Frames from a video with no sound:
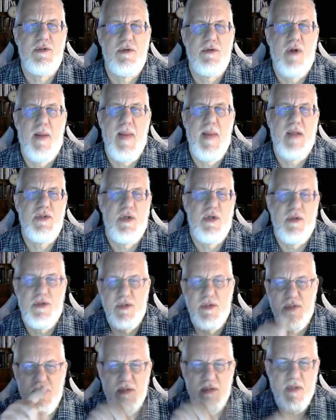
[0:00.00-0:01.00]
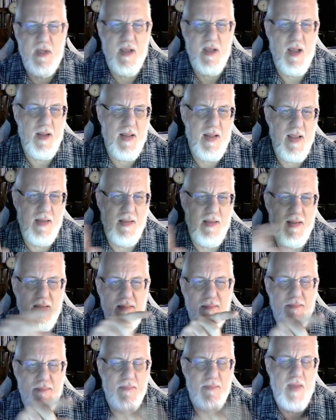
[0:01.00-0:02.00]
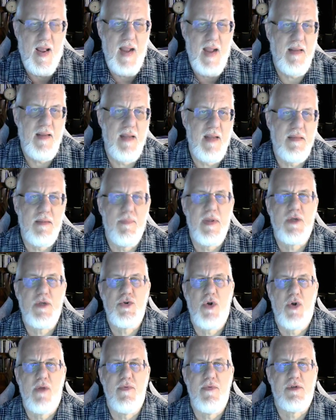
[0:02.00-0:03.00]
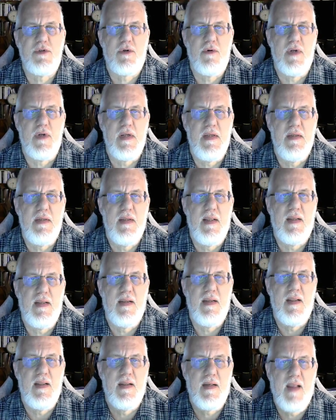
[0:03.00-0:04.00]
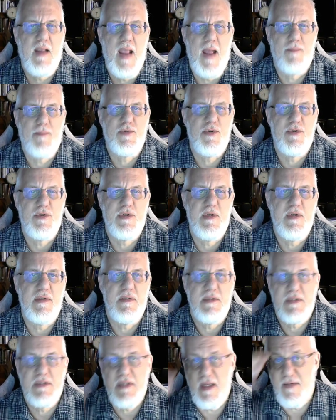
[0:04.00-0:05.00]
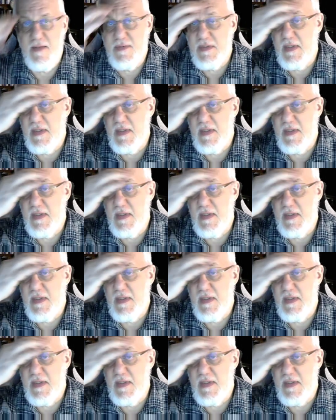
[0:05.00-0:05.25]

I've actually just kind of like highlight the picture on the screen, and it captures it and saves it.